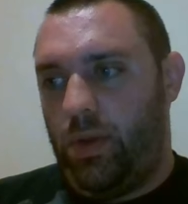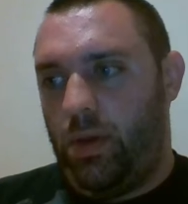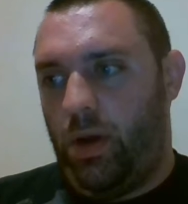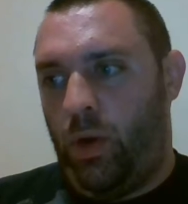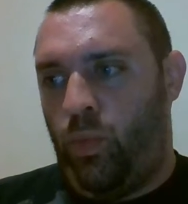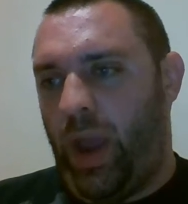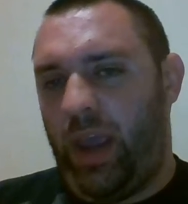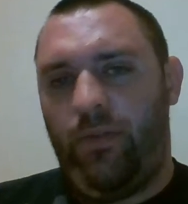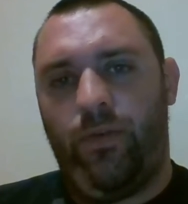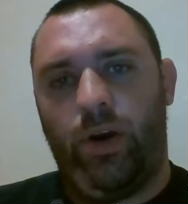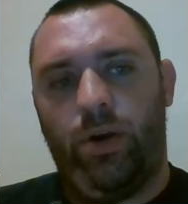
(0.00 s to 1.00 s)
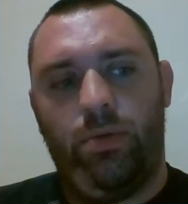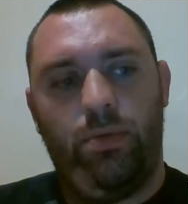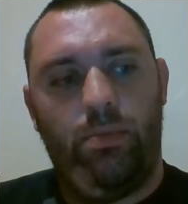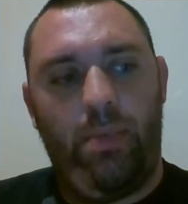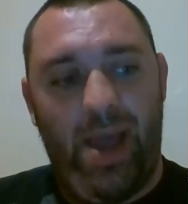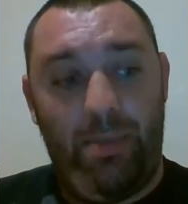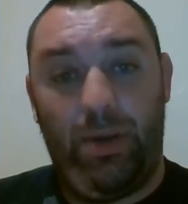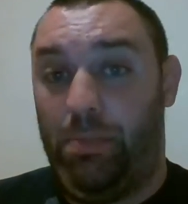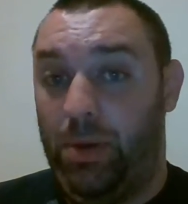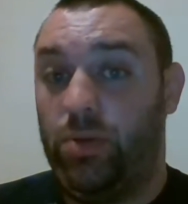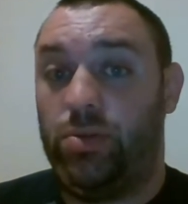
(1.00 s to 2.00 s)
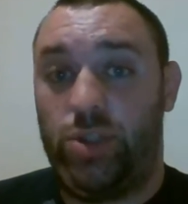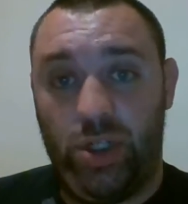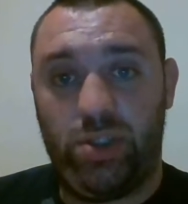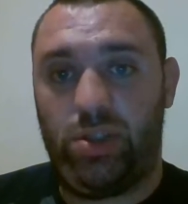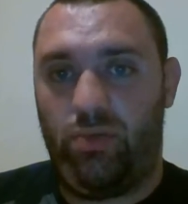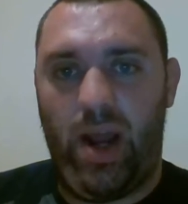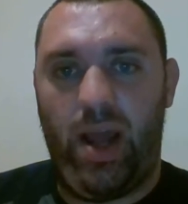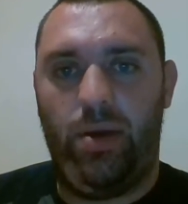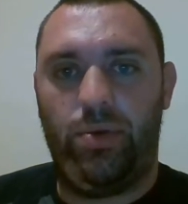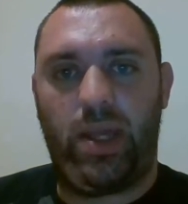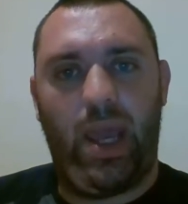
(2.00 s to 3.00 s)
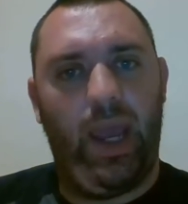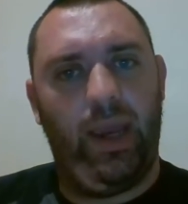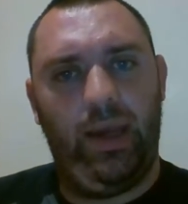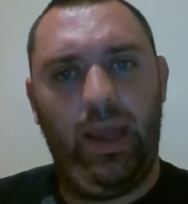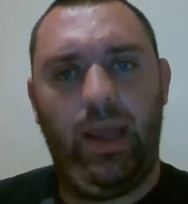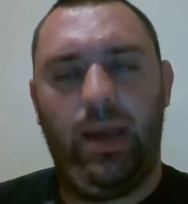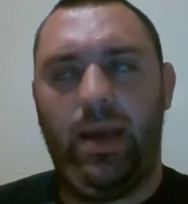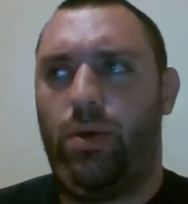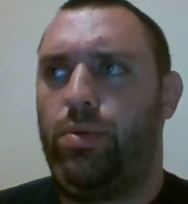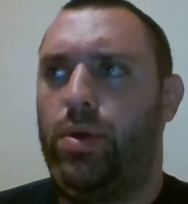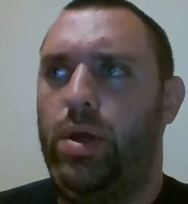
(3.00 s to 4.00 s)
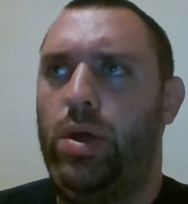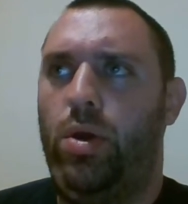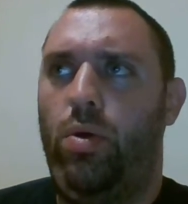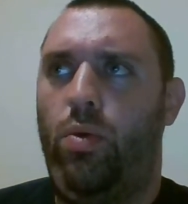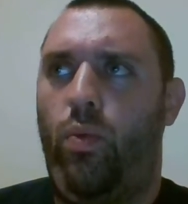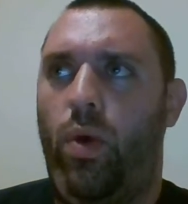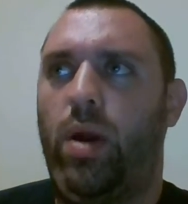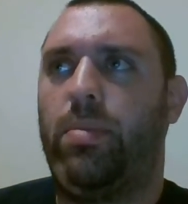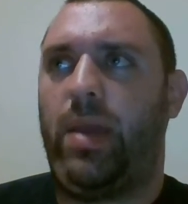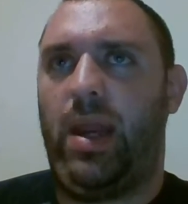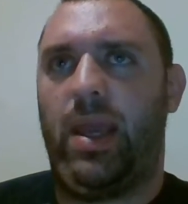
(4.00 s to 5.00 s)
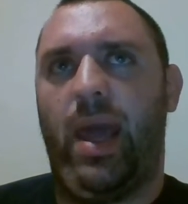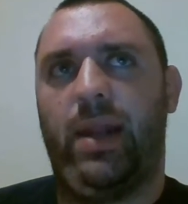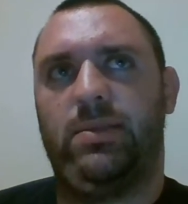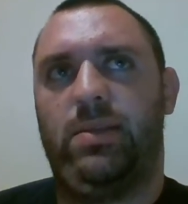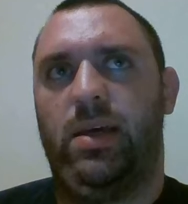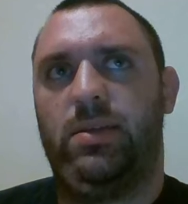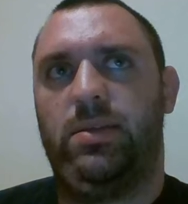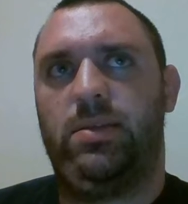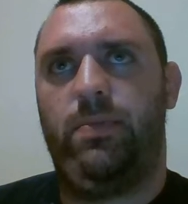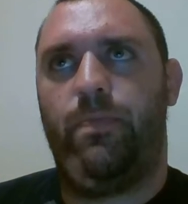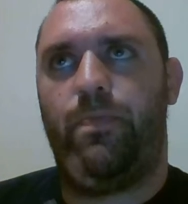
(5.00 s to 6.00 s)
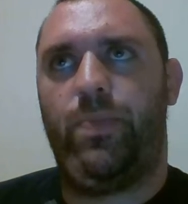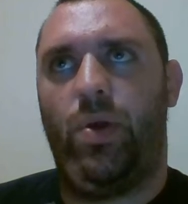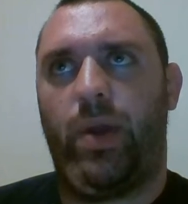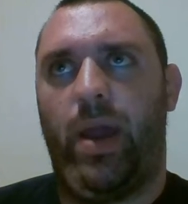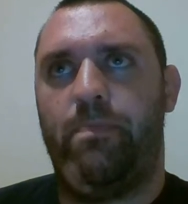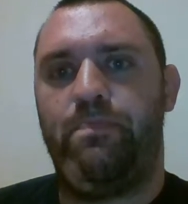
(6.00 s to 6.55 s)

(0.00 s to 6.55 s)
a way for Miami to build just around KD. Now, what I'm getting at is this. Okay.